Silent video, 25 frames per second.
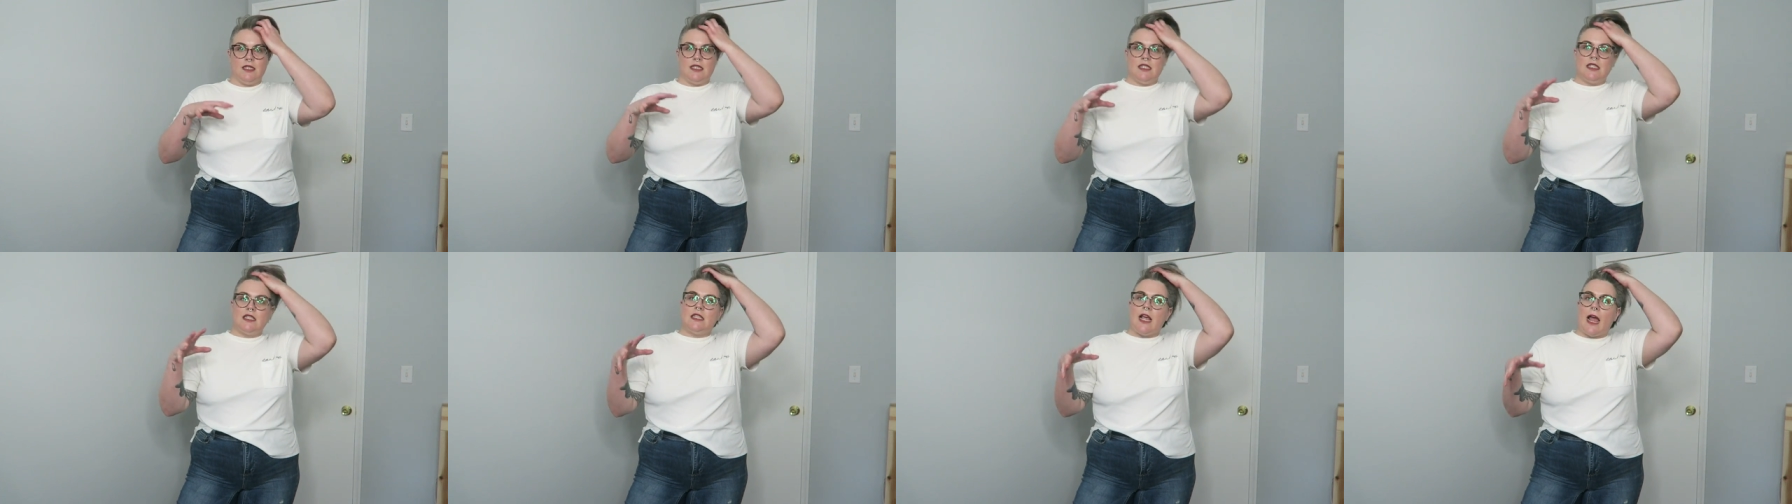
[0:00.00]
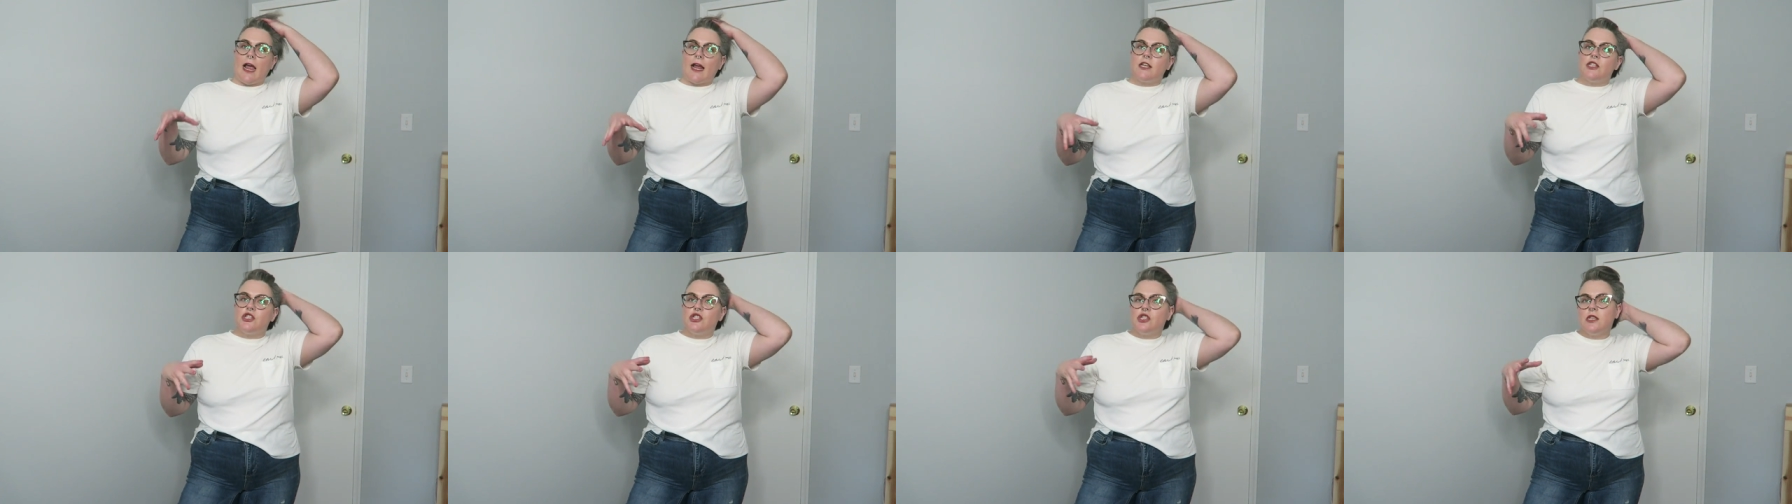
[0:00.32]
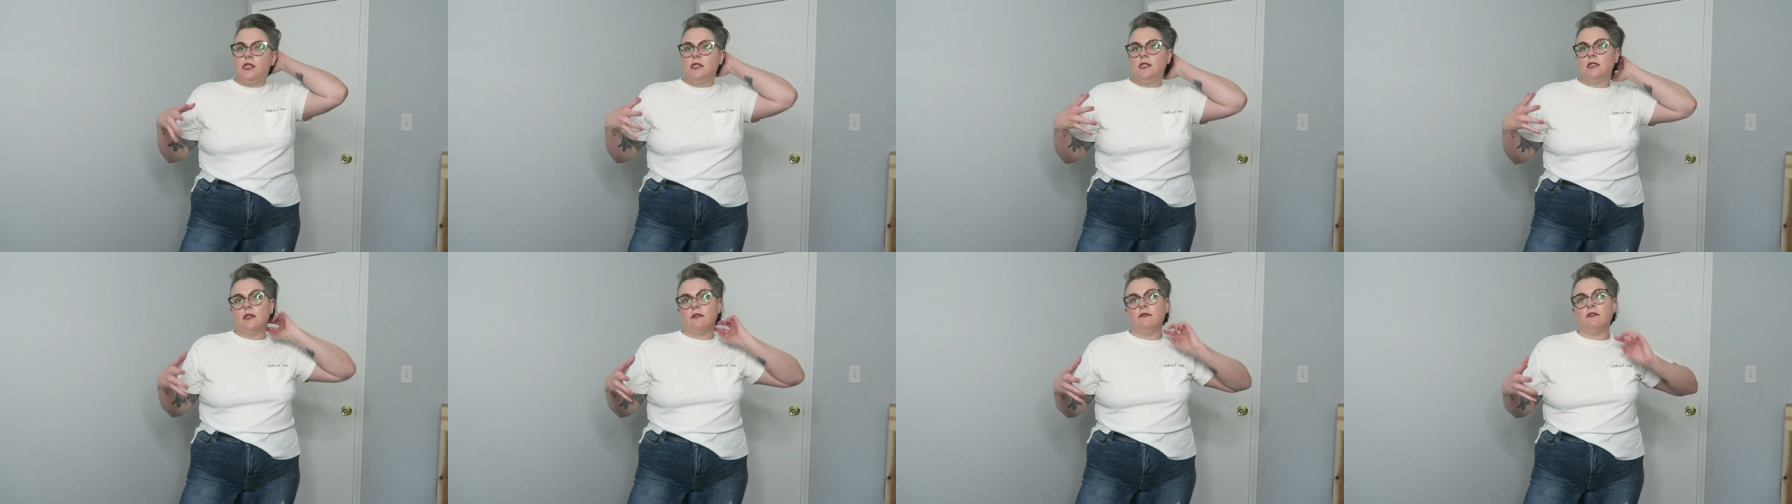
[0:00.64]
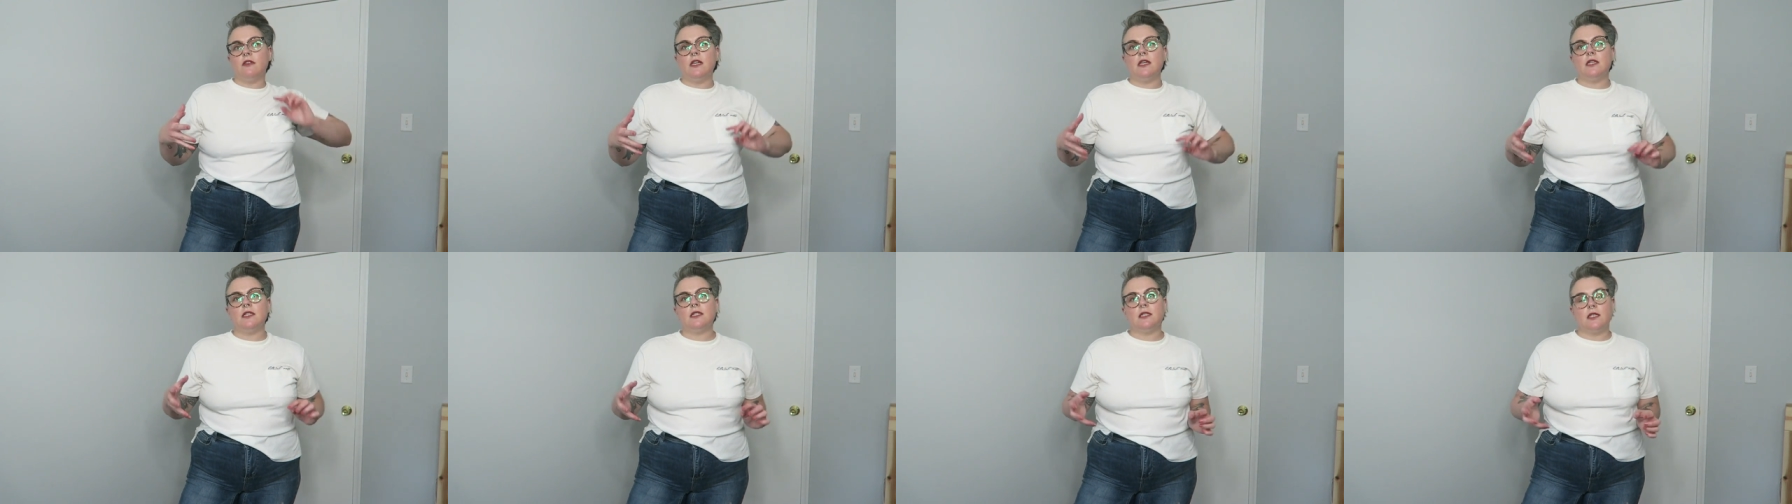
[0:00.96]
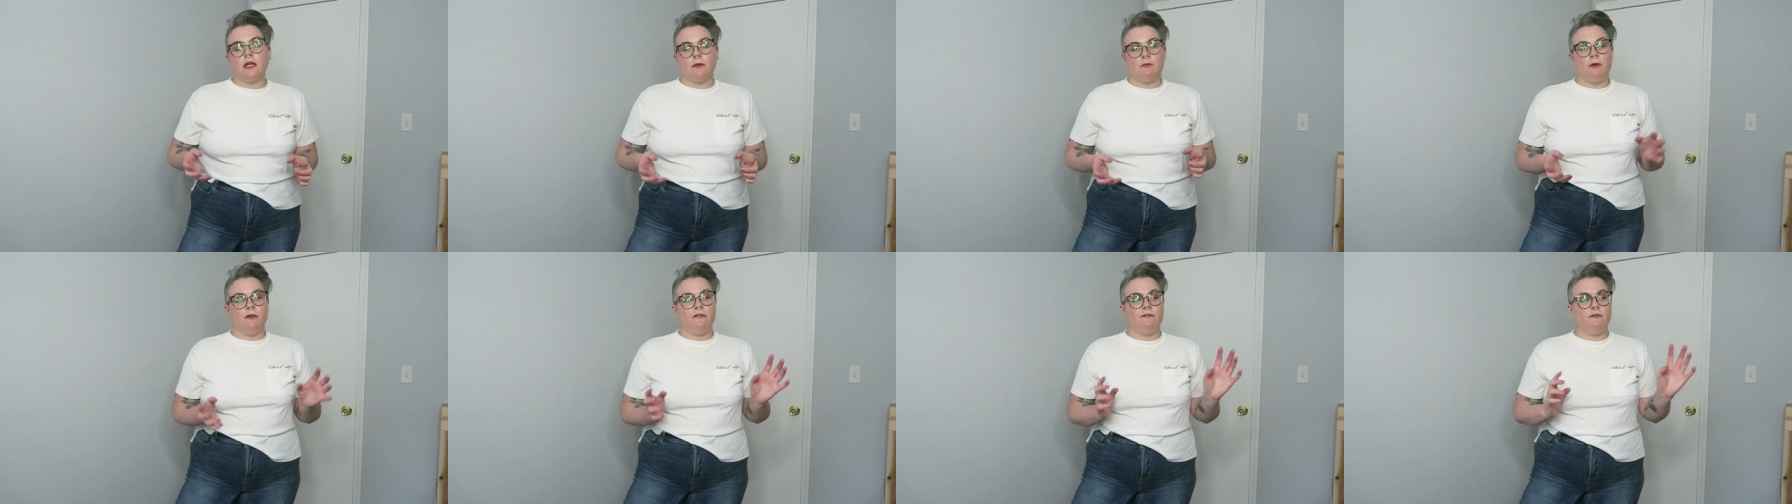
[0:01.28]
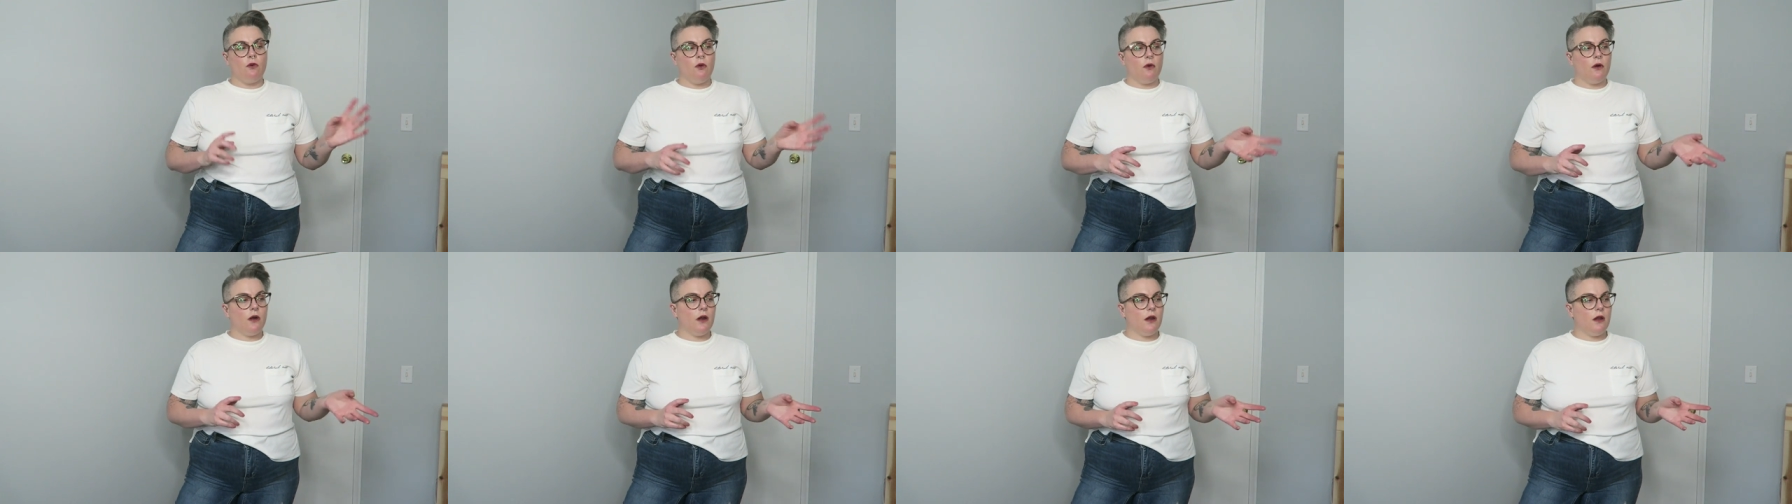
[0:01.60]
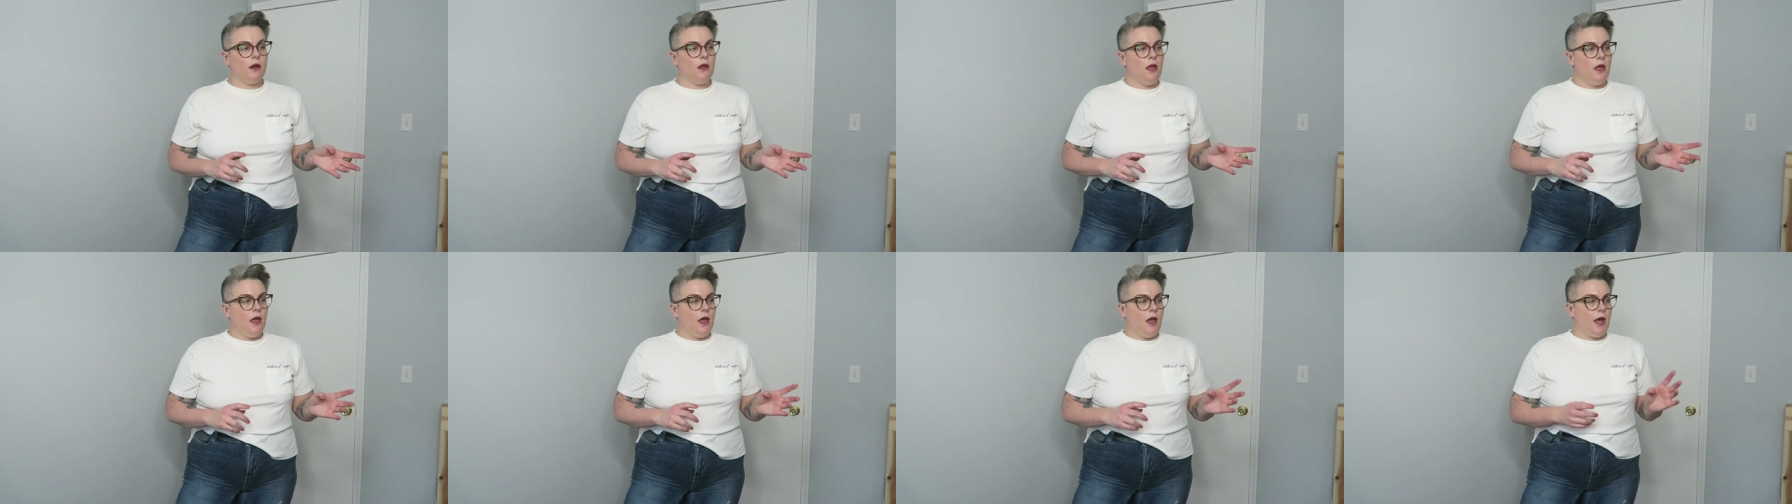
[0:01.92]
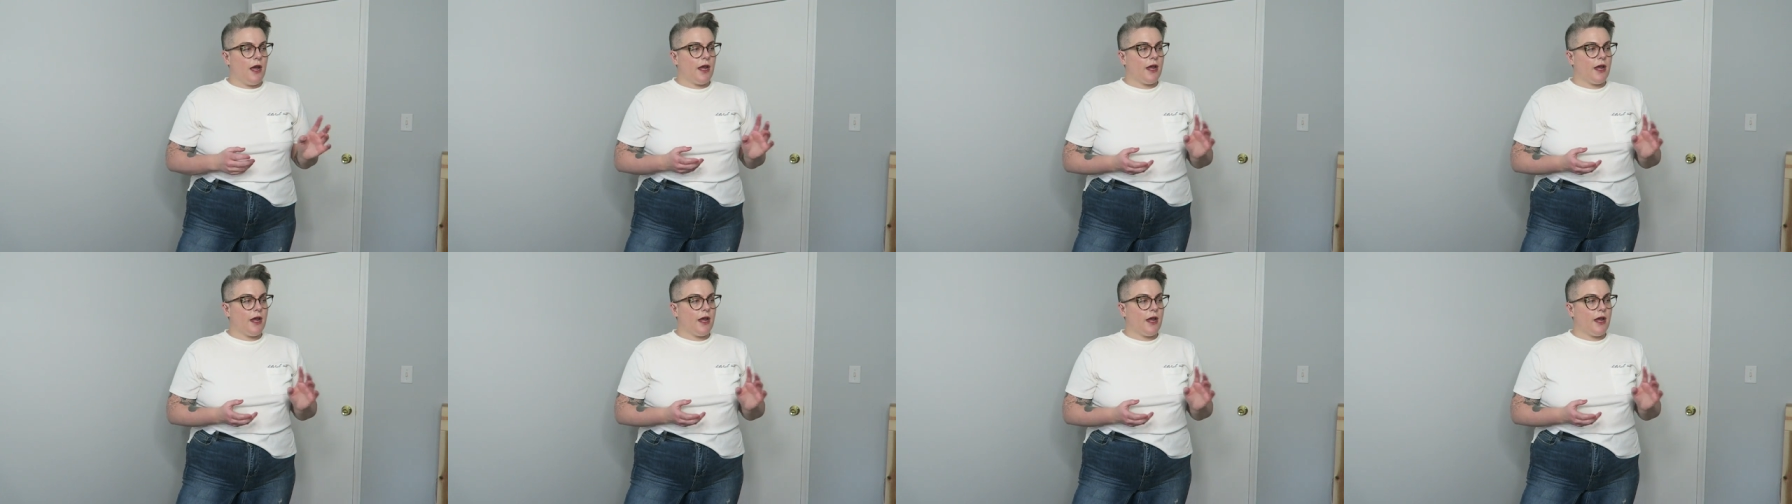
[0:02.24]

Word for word: sections of this before